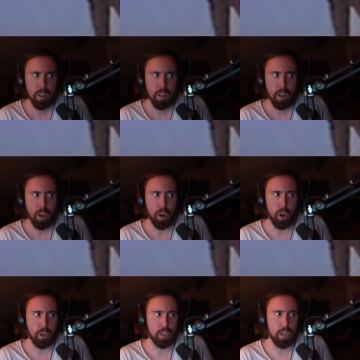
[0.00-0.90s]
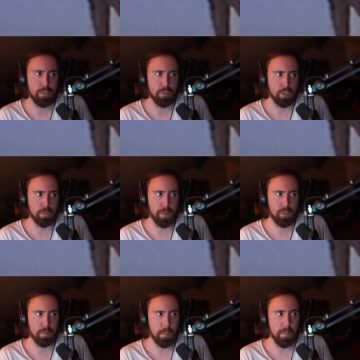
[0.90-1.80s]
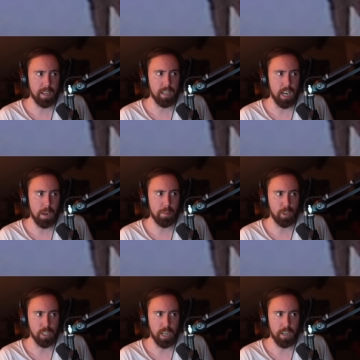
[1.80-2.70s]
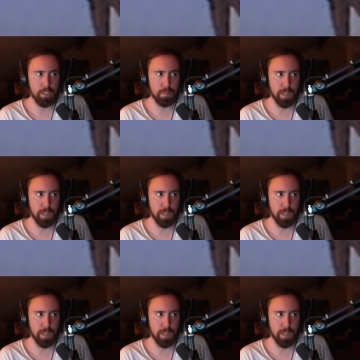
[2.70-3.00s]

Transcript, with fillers: Archons are supposed to be mega hyper gods,